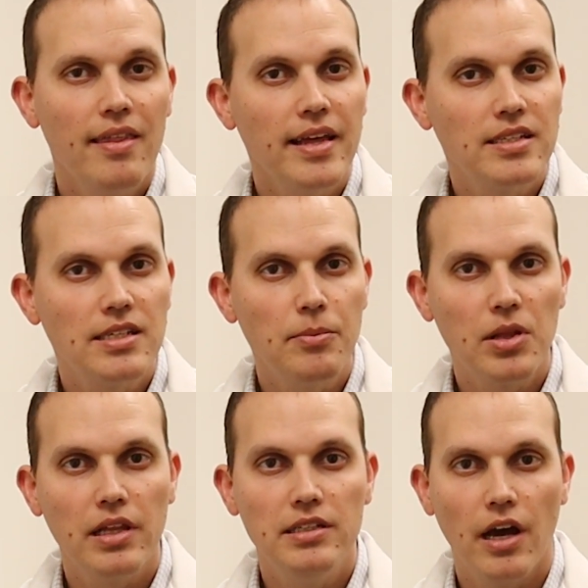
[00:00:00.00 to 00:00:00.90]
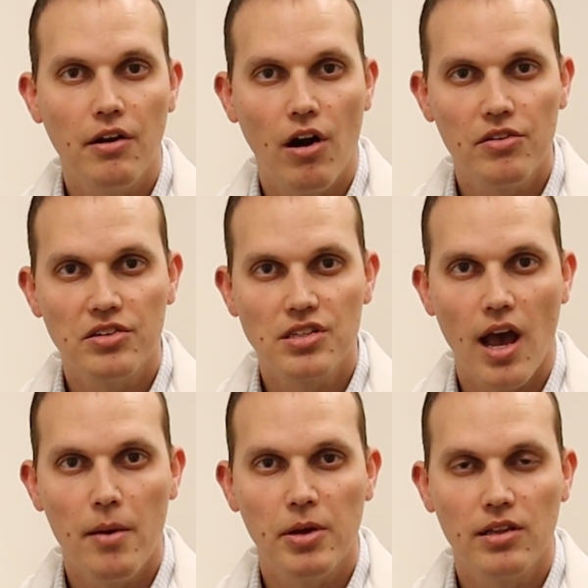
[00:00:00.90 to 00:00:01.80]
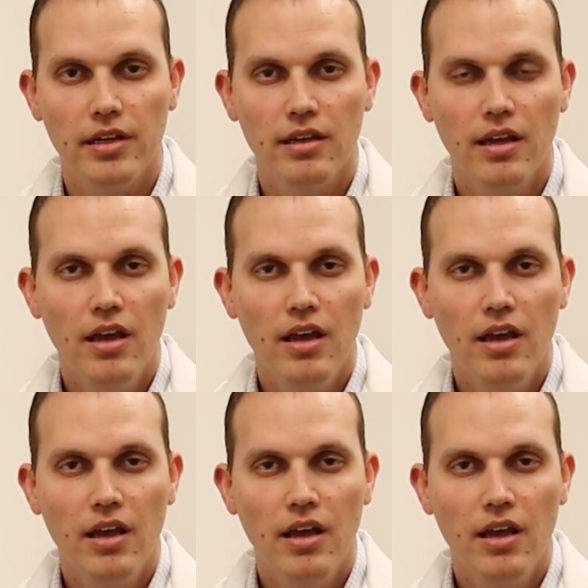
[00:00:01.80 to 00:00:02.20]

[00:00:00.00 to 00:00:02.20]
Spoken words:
that's typically done arthroscopically.